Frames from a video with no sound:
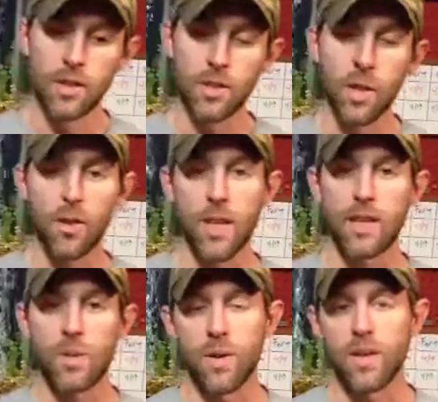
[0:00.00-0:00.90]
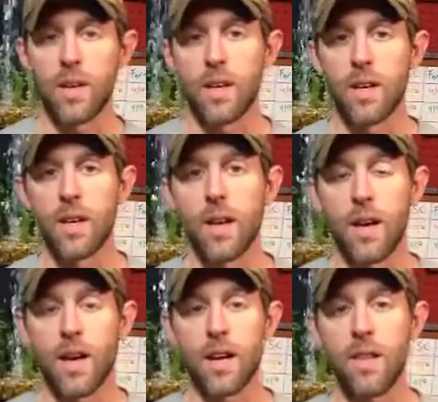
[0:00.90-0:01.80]
So that's one thing.
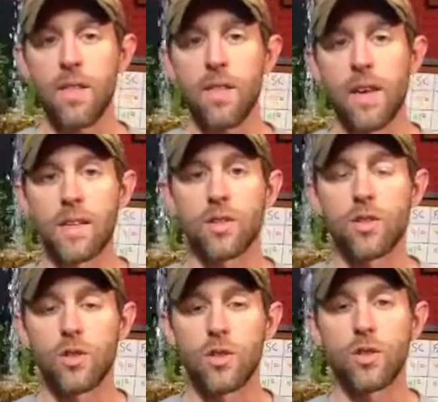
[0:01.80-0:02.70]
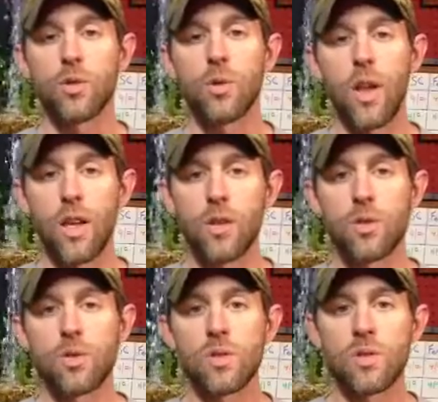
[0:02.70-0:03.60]
Another thing, do they
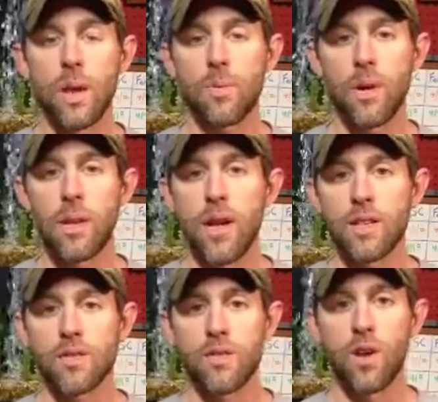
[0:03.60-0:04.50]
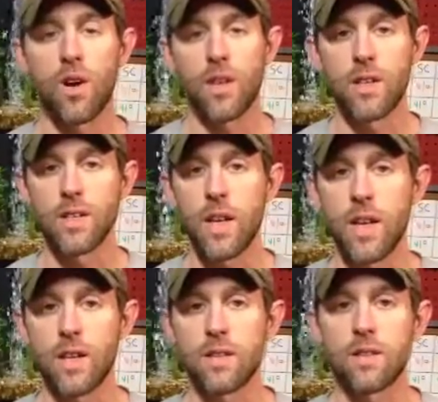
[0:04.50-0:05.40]
use separate nets for all their
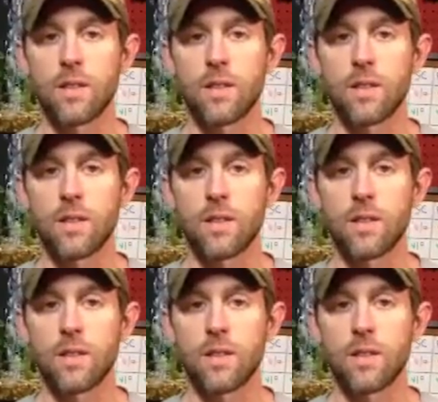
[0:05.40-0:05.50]
tanks?